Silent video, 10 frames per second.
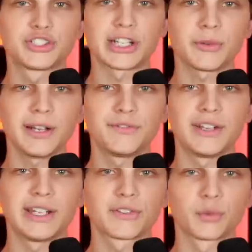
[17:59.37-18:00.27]
to generate
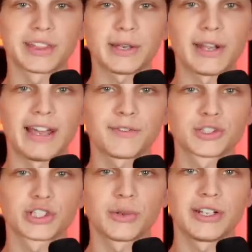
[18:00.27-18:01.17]
videos without
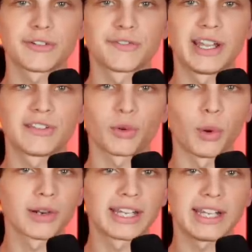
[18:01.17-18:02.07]
ever showing your face
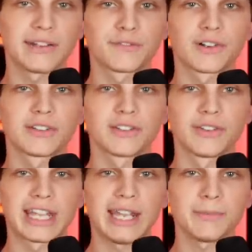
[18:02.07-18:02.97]
or getting in front
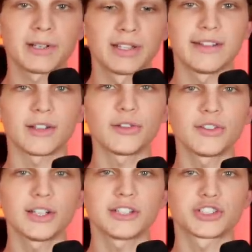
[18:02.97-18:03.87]
of a camera. It's
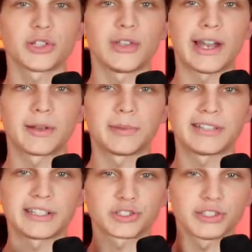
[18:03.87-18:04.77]
also going to show you how to
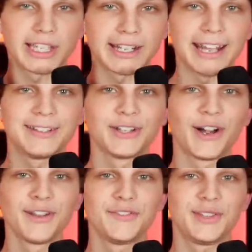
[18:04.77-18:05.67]
potentially get a
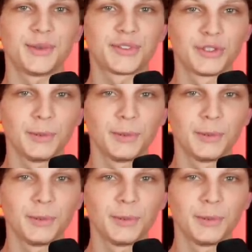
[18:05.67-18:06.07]
ton of views